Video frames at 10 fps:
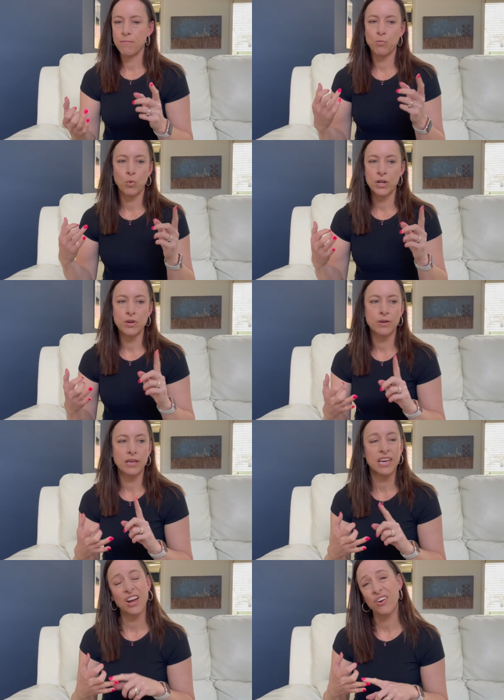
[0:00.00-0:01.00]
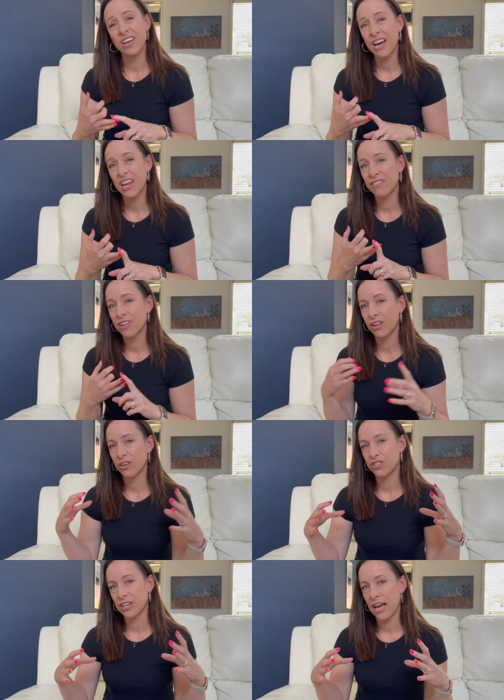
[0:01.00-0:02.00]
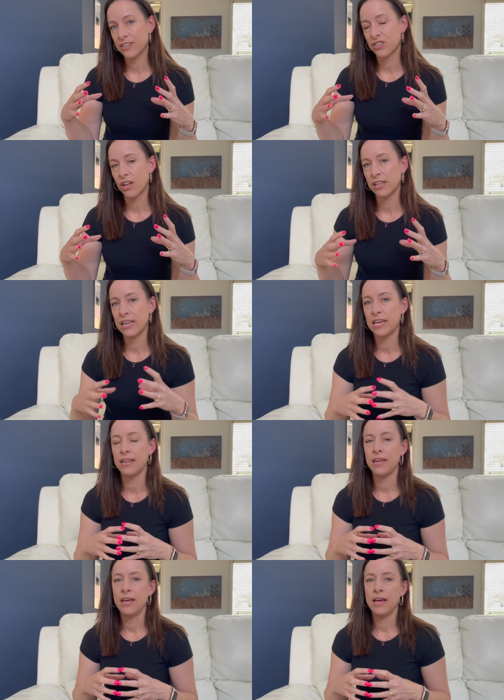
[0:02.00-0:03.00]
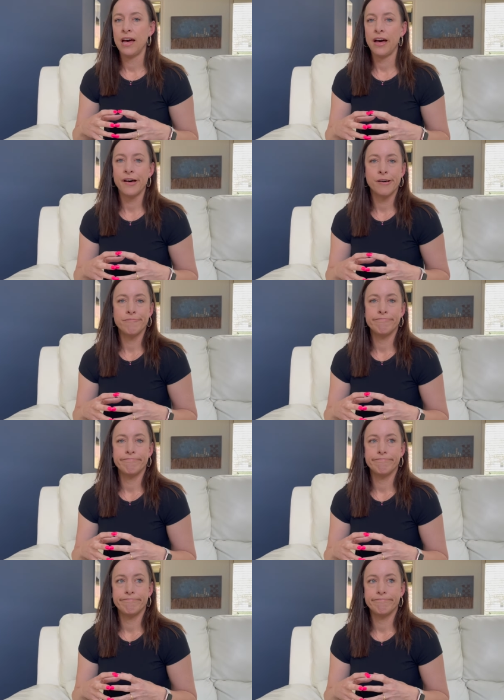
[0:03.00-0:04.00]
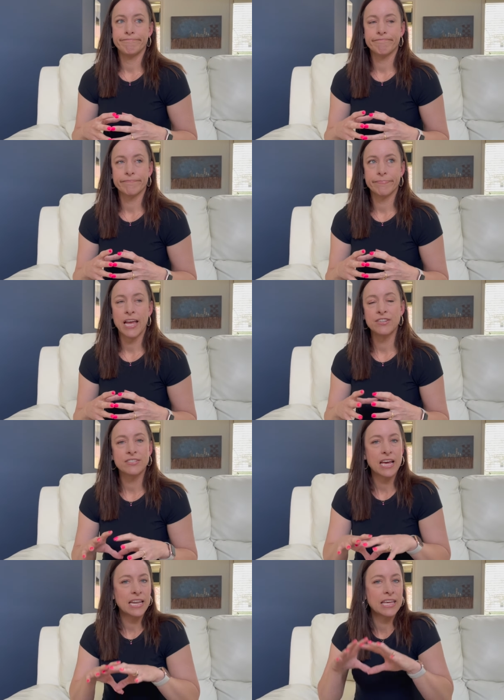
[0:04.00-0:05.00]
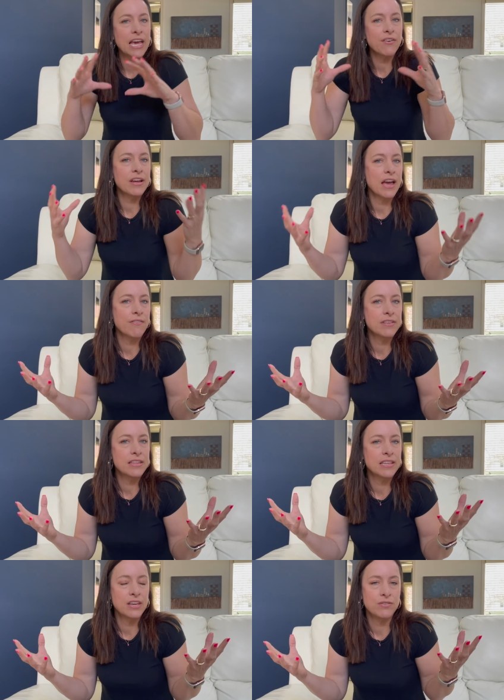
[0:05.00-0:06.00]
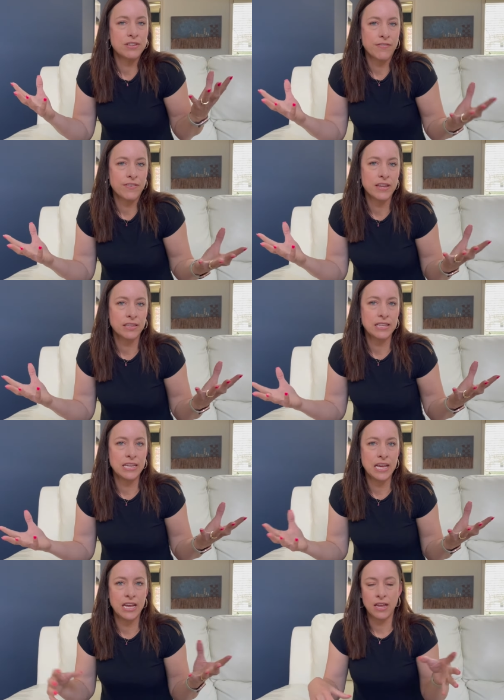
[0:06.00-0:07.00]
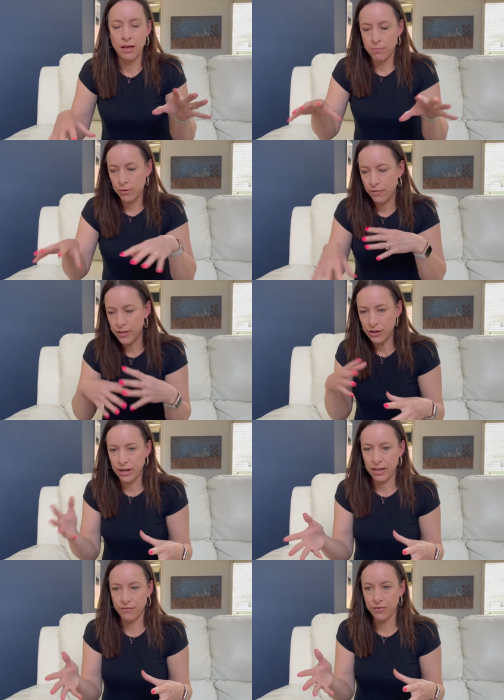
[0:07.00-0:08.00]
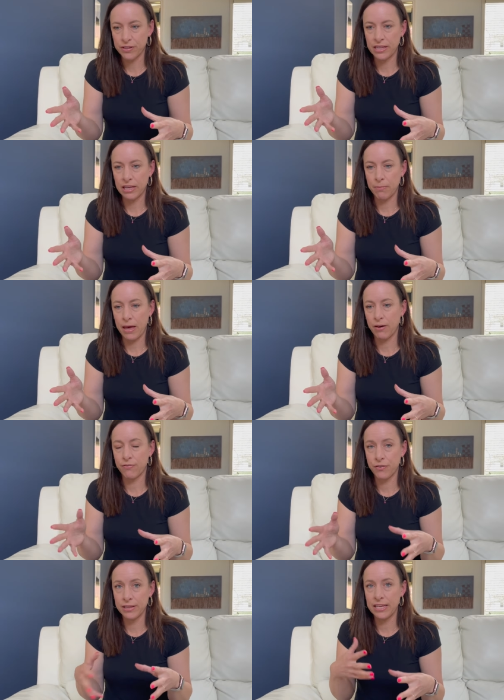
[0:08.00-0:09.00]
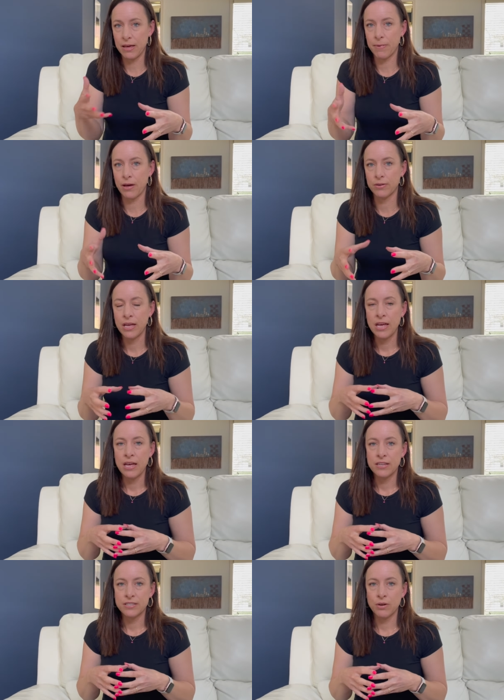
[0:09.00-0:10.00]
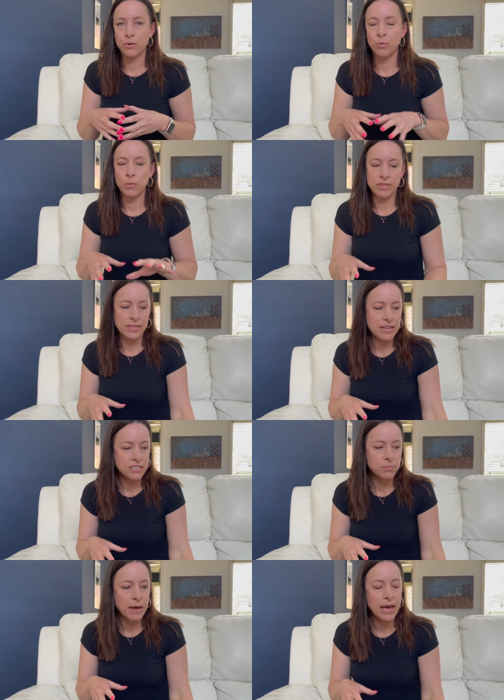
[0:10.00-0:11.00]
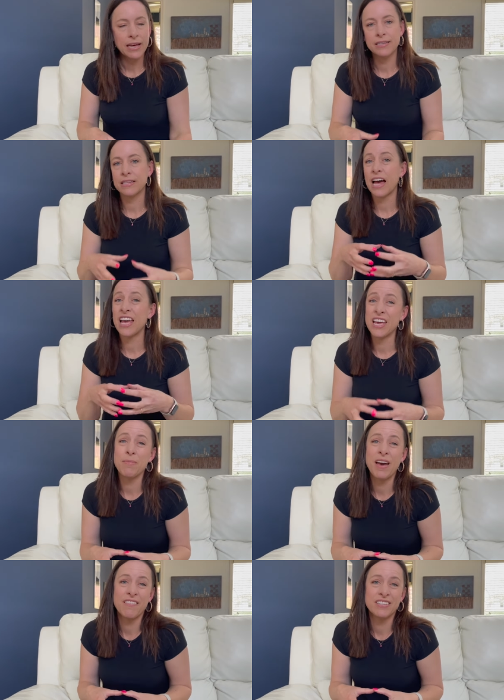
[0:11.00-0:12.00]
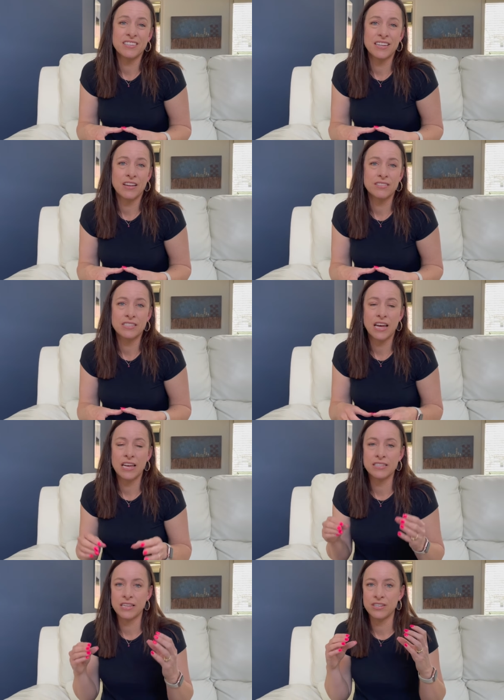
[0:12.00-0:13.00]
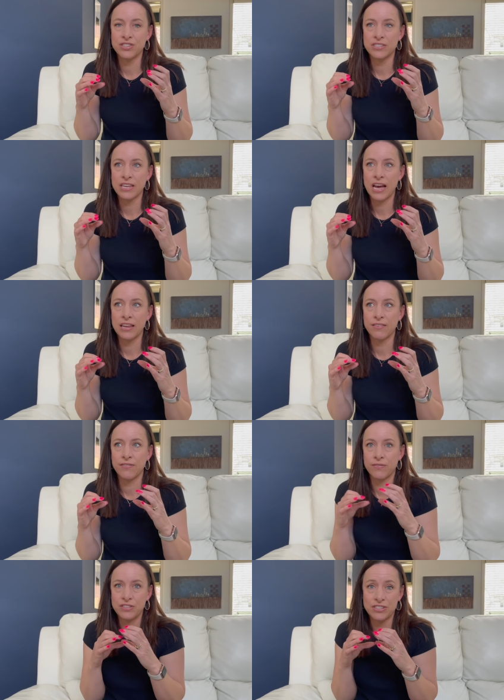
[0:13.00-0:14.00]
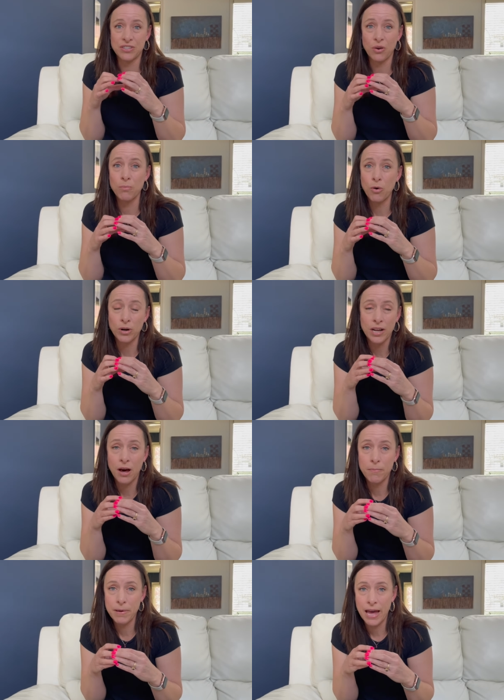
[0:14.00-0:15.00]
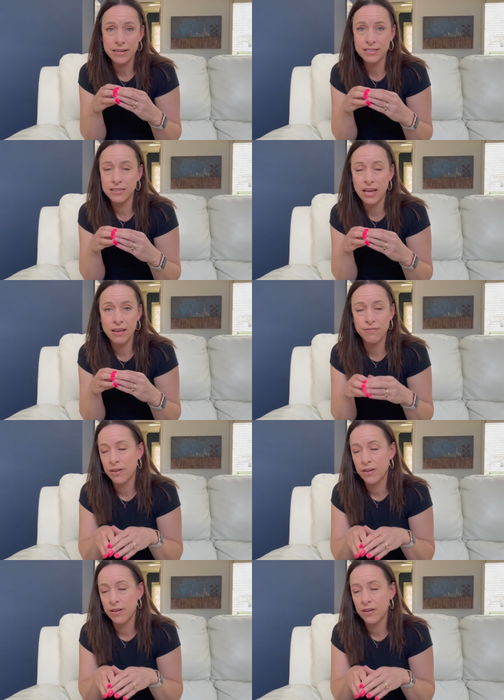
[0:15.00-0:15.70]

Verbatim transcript: where you can carry kind of a larger catch-all in it. Um, and just kind of carry everything that you definitely need, moving your hand freely about, freely about. So with these bags, I am having to downsize and just kind of just go more compact in life.